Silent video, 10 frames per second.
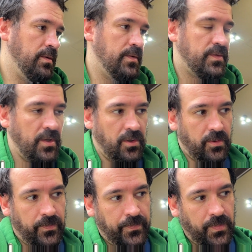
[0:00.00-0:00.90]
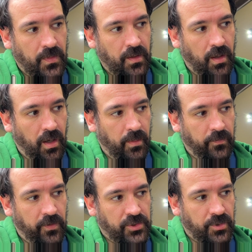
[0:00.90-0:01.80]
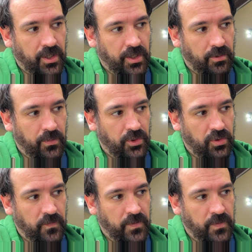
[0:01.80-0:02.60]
So first we're going to remove